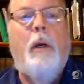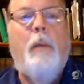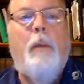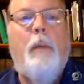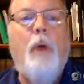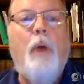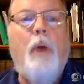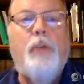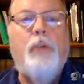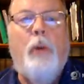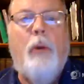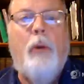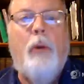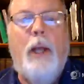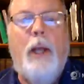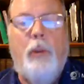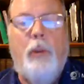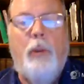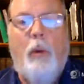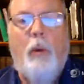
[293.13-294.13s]

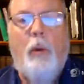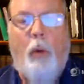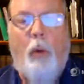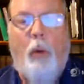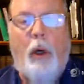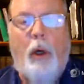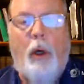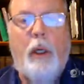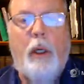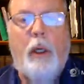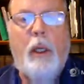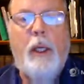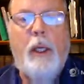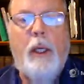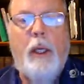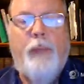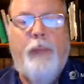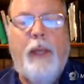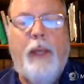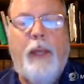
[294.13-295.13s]
postgraduate work
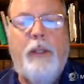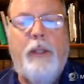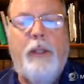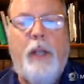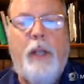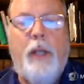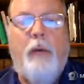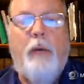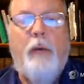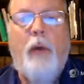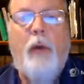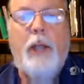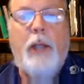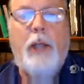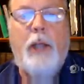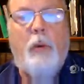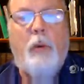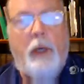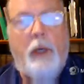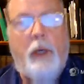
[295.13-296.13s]
instead of
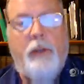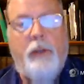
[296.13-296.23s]
graduate work.